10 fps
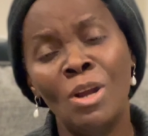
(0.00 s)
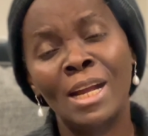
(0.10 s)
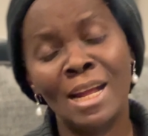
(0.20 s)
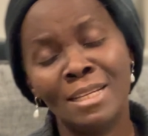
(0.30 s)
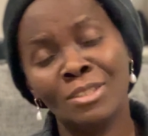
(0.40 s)

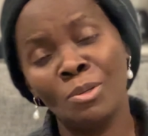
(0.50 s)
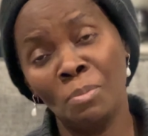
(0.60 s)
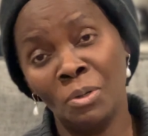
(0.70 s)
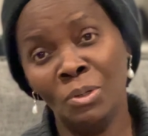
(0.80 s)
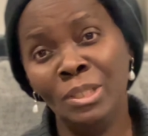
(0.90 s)
workers, some
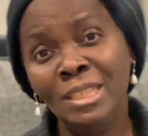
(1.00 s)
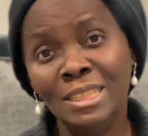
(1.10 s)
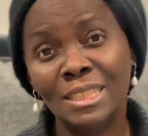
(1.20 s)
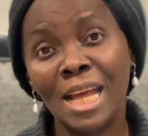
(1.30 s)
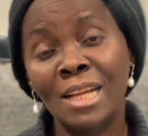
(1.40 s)

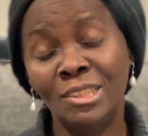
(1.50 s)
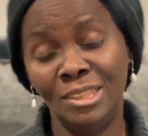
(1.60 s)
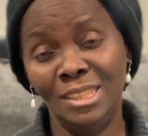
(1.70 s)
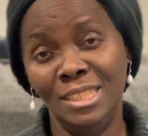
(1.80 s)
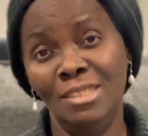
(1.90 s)
colleagues
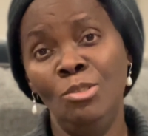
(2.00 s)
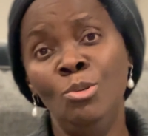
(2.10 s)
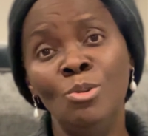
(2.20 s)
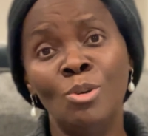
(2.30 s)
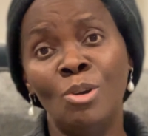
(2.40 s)
actually
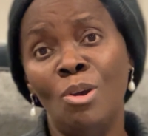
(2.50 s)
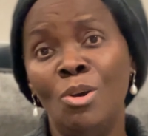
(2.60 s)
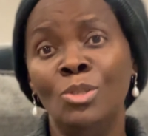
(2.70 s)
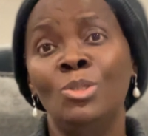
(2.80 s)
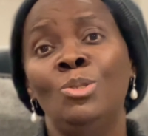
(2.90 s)
look
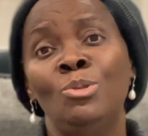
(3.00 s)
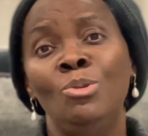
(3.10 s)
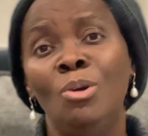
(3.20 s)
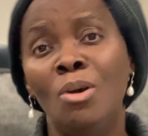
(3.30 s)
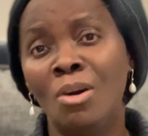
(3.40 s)
onto
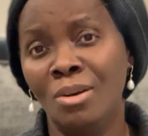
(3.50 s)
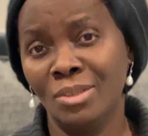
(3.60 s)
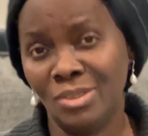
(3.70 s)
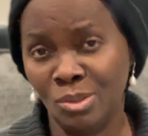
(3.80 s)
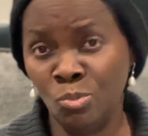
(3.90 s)

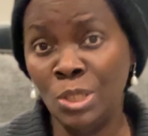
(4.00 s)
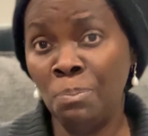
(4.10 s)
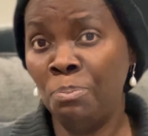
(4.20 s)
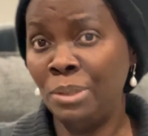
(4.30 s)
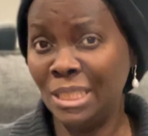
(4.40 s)
us with
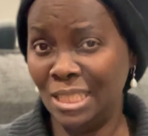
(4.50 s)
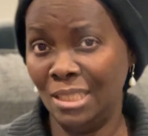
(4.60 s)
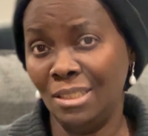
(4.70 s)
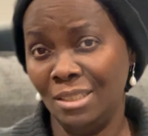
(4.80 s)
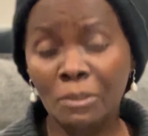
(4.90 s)
pity
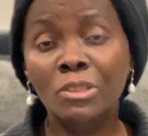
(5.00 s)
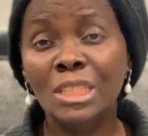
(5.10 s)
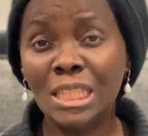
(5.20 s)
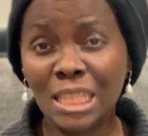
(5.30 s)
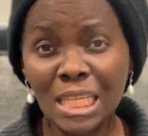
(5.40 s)
because
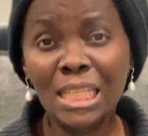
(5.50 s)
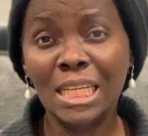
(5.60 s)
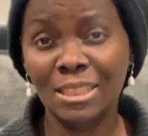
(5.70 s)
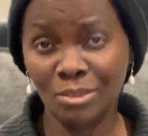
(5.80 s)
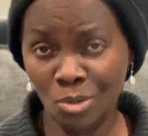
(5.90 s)
they think
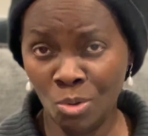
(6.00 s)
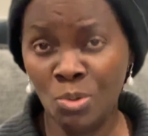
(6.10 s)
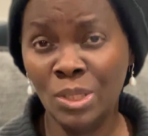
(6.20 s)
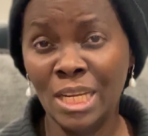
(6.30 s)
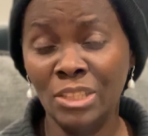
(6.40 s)
that all
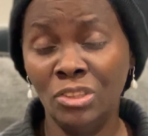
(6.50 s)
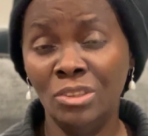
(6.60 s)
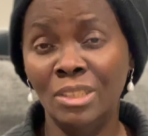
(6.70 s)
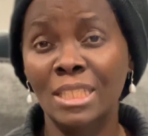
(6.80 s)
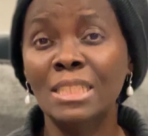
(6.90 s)

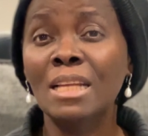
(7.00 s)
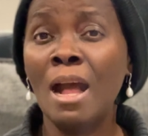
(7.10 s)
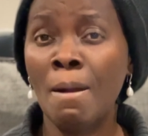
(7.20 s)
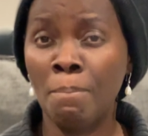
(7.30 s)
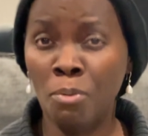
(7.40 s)
Nigerians
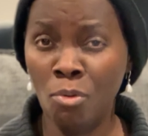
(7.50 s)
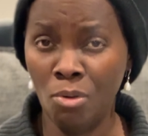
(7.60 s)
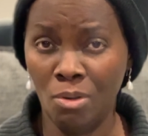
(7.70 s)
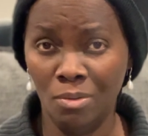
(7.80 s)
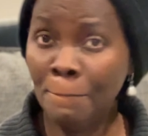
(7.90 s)
are poor.
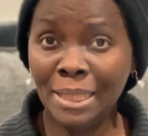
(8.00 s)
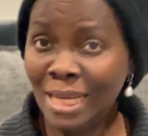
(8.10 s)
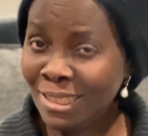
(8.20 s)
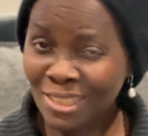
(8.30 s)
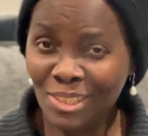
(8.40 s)
But
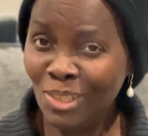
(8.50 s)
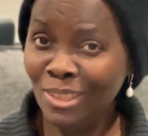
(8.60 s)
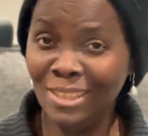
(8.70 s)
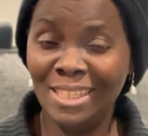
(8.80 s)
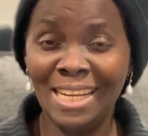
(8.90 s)
that's
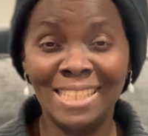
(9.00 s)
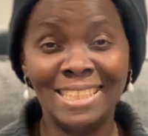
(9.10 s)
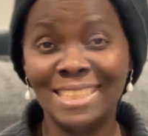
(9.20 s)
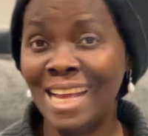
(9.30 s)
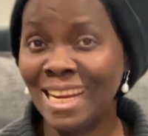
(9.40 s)
not
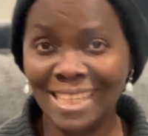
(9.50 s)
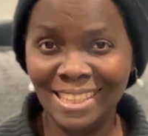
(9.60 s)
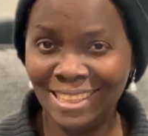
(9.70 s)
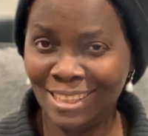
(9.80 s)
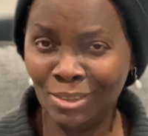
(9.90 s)
exactly
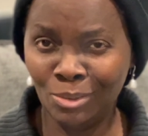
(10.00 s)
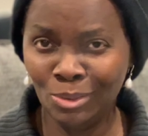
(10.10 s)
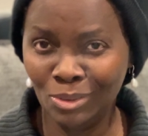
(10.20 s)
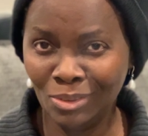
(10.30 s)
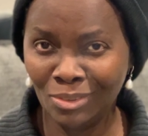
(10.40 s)
the
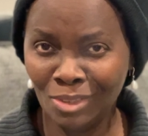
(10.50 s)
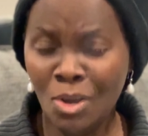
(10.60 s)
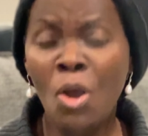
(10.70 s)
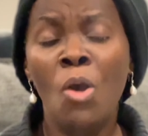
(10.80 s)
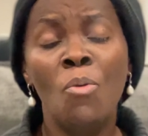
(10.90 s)
truth.
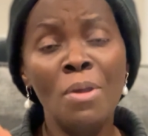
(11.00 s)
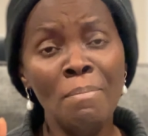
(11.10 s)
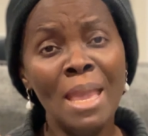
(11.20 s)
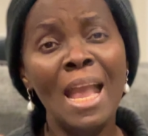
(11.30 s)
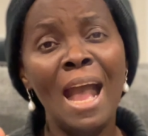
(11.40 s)
We
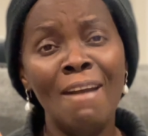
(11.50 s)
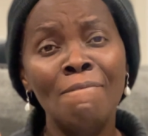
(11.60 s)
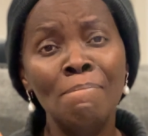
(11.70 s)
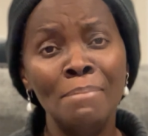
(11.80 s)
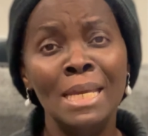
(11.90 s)
may
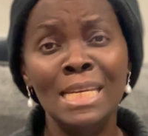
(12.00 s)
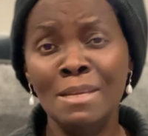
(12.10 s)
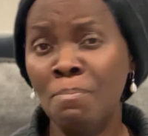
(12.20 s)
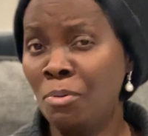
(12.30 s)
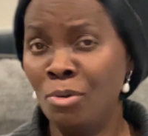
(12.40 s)
have
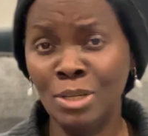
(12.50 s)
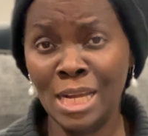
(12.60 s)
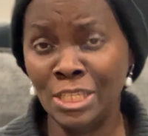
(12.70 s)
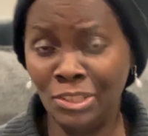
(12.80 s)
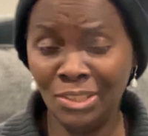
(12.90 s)
many poor
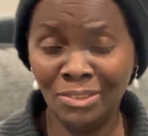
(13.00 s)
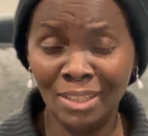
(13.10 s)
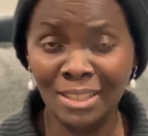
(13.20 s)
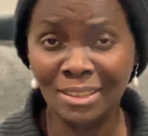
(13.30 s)
Nigerians,